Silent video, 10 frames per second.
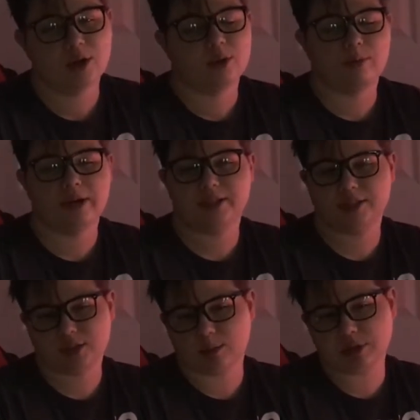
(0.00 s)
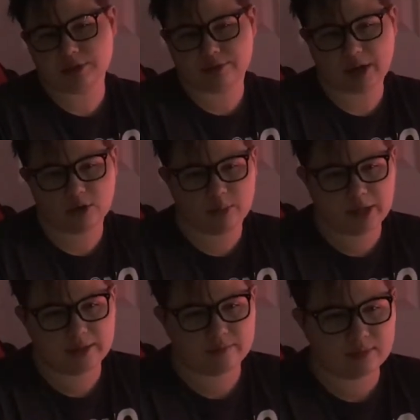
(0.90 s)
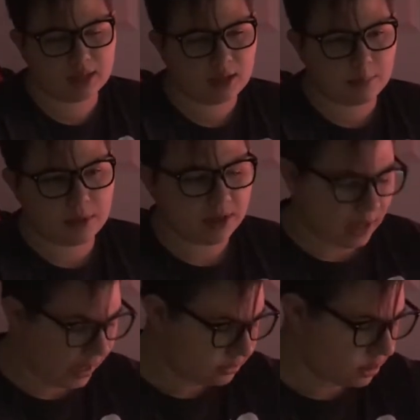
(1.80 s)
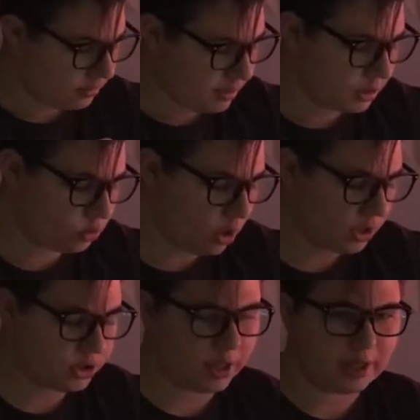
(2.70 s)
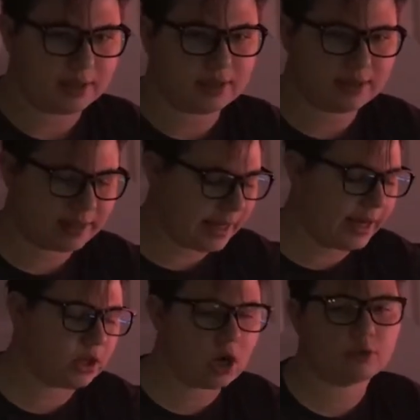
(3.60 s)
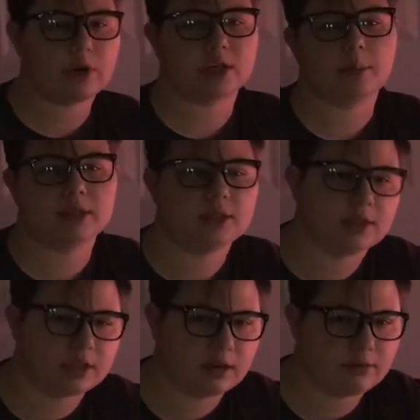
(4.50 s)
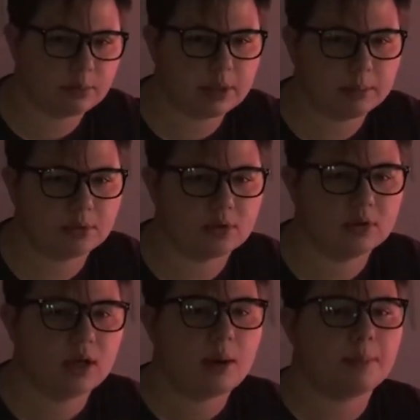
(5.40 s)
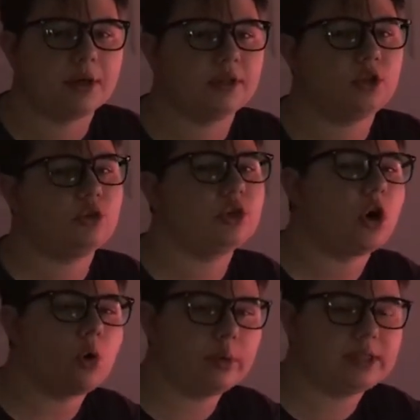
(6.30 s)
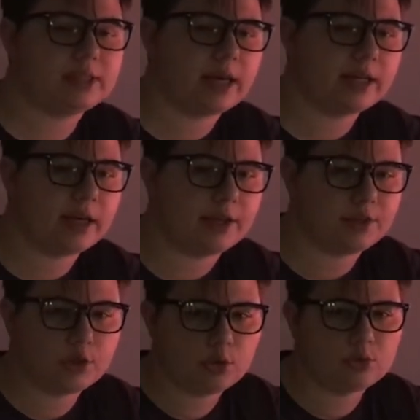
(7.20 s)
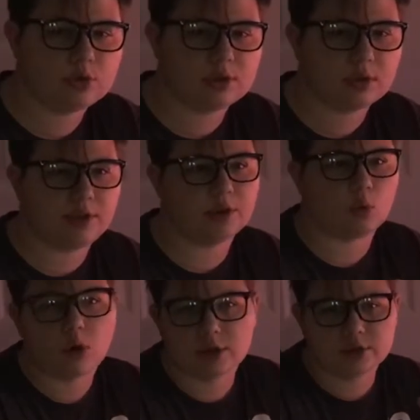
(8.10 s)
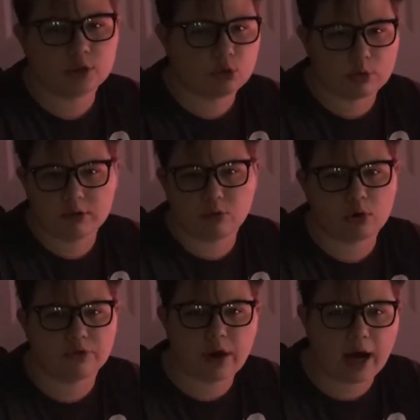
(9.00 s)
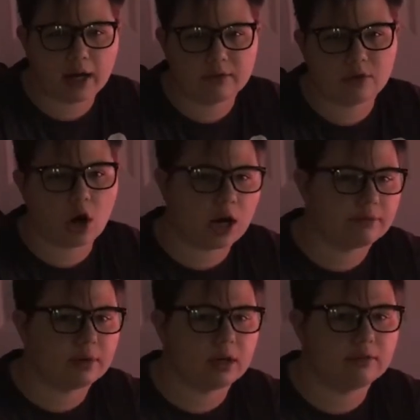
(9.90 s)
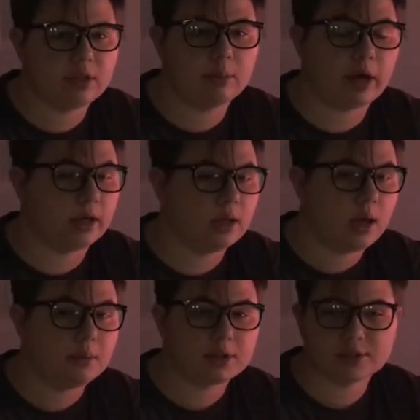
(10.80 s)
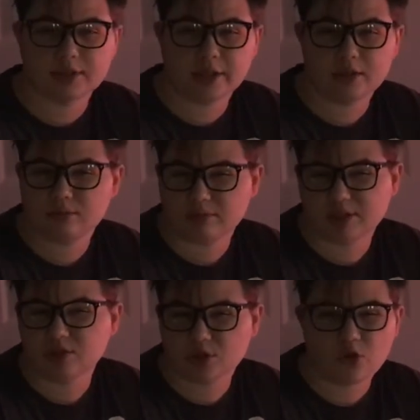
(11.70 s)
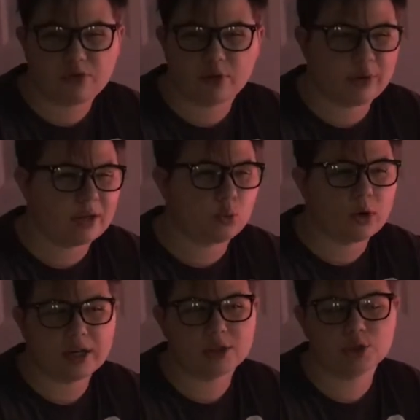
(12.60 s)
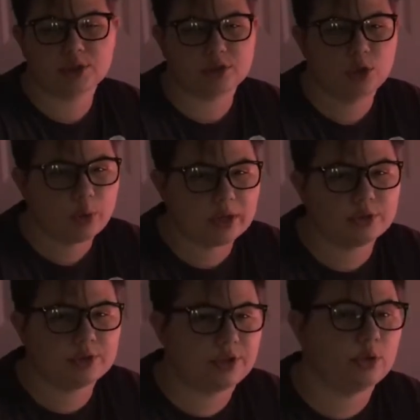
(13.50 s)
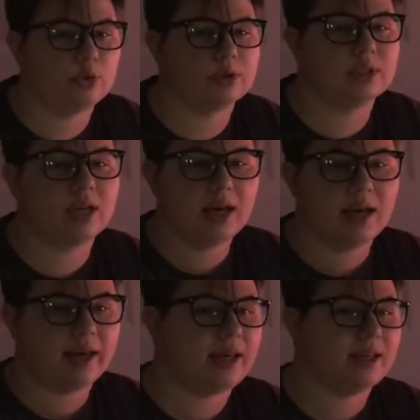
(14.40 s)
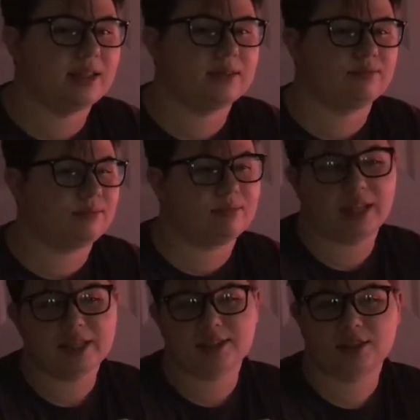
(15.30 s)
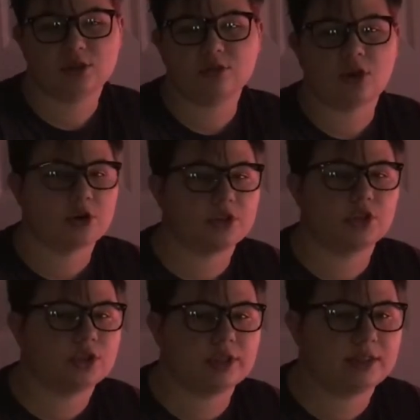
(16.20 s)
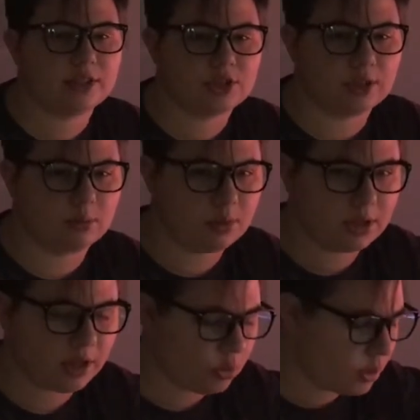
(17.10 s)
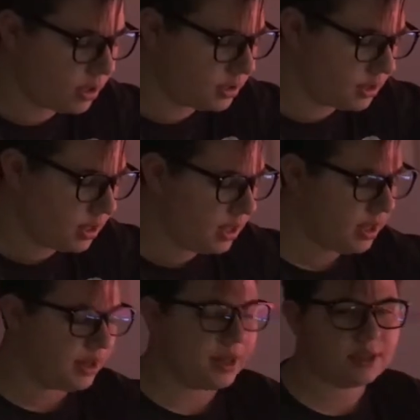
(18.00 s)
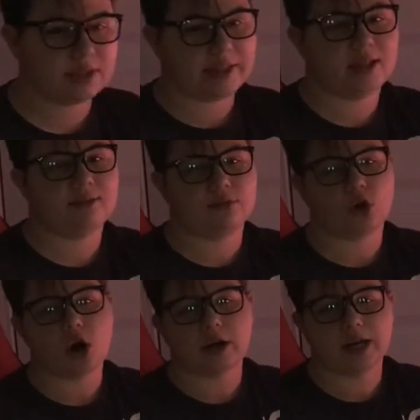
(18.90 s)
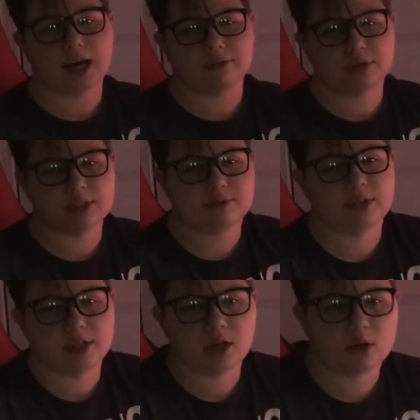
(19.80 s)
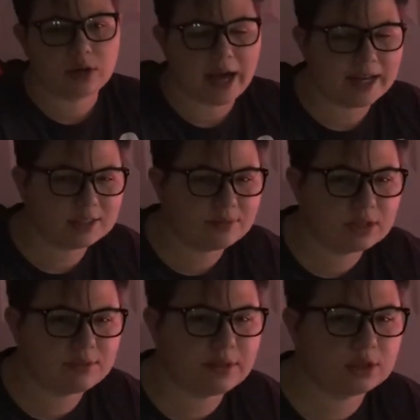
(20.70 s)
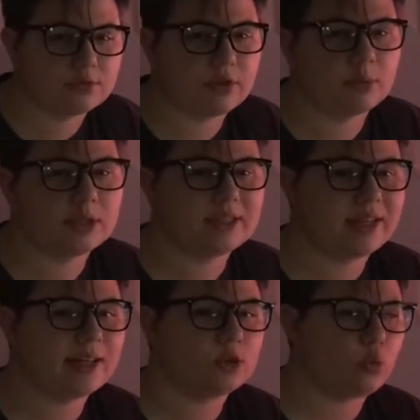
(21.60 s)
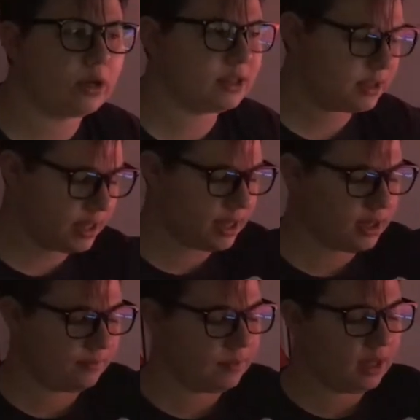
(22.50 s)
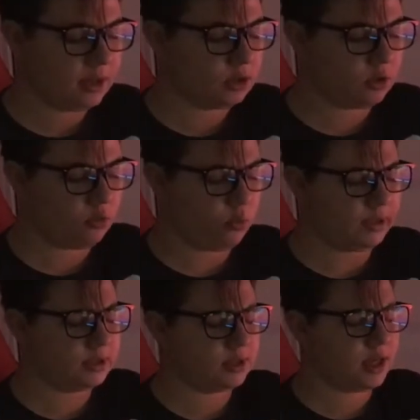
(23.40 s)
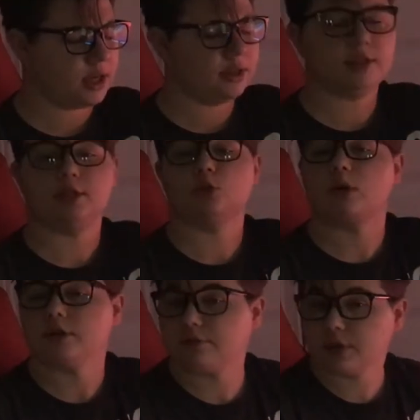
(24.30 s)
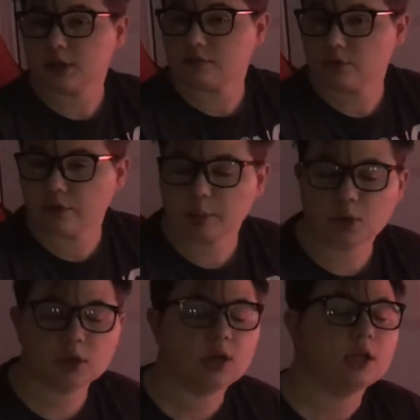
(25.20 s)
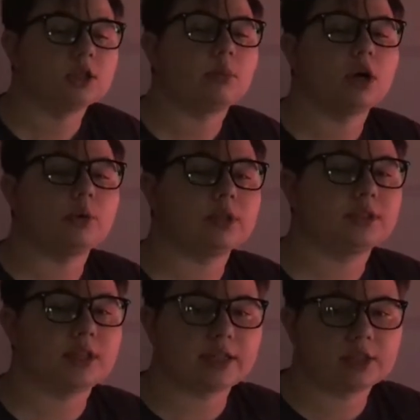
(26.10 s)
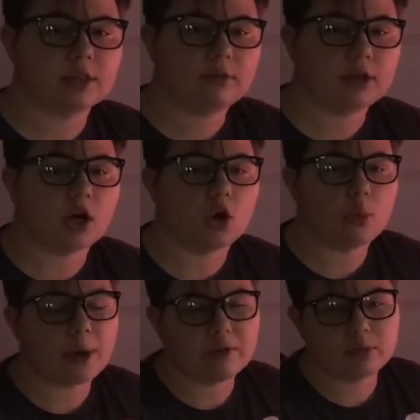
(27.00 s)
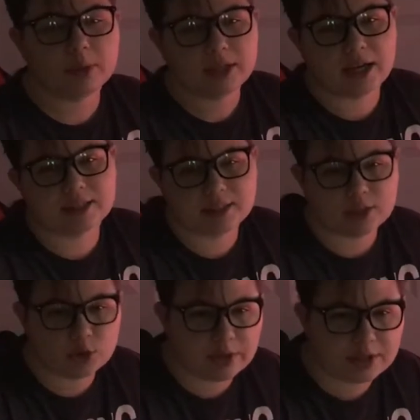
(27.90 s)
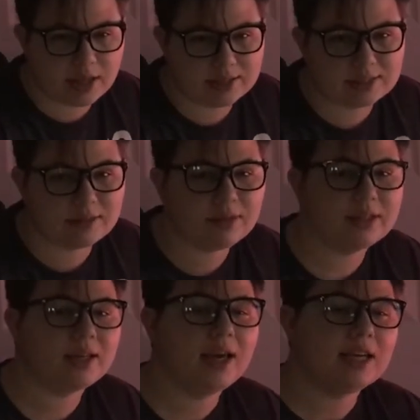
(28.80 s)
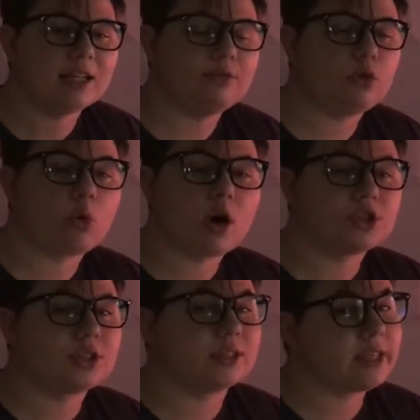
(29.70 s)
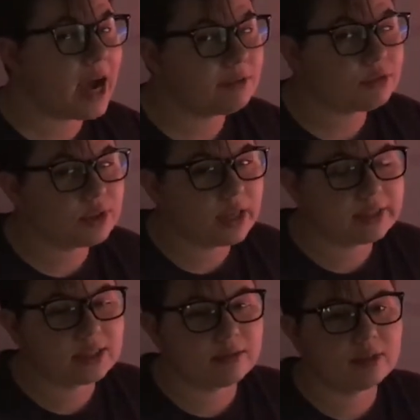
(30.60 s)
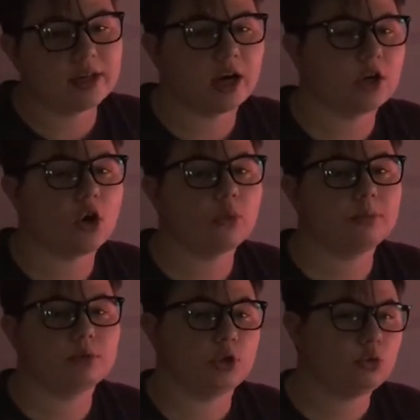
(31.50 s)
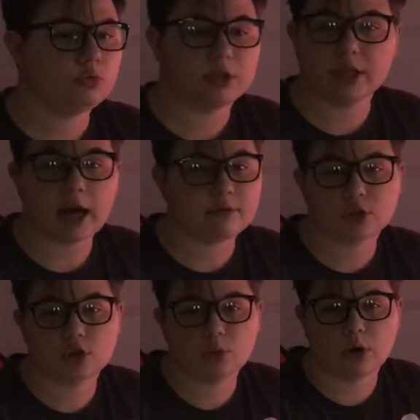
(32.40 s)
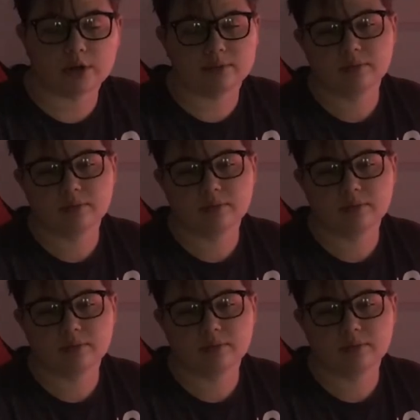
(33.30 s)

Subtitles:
But it's completely fine with me. But I love this watch, and I cannot recommend it enough for people. But you can always get a used either 1, 2, 3, 4, 5 off of eBay, because they still go for around 100 to 200 used, and they still are in good condition. But otherwise, that is it for all I have for this video. As of this video's filming, today is Wednesday the 25th of November. Tomorrow is Thanksgiving. I hope everybody has a great Thanksgiving. And if you're watching this after Thanksgiving, I hope you did have a good one.